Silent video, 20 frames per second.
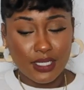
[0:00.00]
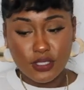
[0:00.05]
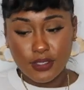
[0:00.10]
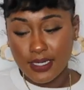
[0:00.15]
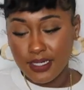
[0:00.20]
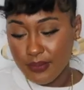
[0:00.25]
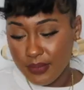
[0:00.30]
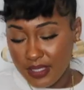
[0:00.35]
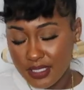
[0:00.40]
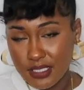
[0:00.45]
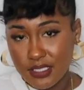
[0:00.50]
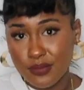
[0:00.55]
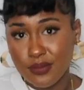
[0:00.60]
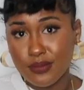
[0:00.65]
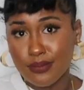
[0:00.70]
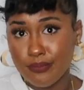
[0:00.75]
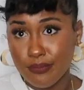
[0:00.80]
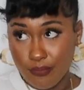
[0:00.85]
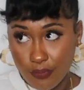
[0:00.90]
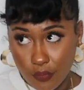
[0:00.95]
I try to be as
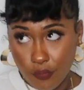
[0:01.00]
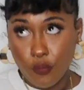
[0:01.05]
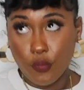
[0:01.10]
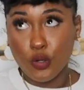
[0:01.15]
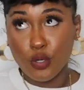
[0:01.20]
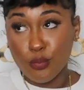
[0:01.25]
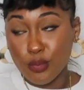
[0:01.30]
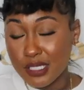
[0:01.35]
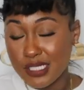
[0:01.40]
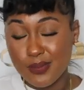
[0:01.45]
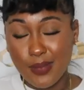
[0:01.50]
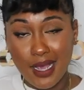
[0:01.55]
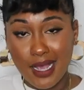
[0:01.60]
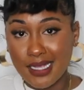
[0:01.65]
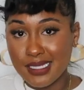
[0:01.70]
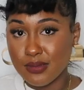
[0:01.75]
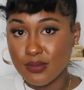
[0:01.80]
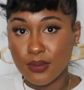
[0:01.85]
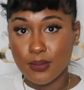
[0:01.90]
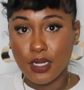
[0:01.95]
affordable as
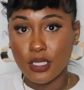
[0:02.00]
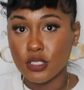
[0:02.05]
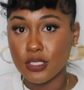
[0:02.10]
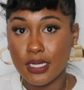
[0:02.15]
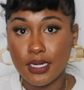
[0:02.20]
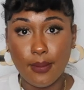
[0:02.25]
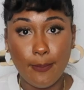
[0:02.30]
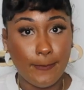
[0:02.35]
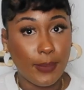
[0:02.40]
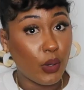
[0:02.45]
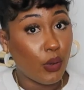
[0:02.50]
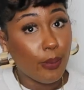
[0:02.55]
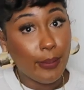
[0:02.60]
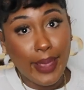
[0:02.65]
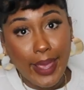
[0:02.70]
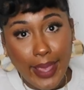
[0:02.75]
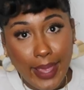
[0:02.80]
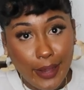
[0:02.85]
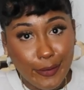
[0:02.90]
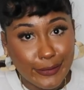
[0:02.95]
possible. I'm not trying to blow a
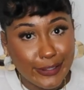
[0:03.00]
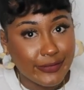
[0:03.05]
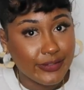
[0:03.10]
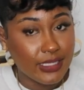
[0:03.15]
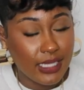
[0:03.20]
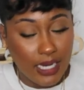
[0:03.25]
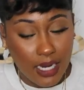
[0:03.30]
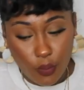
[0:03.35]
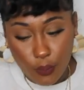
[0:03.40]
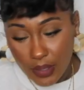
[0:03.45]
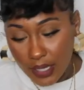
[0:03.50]
bag on everything I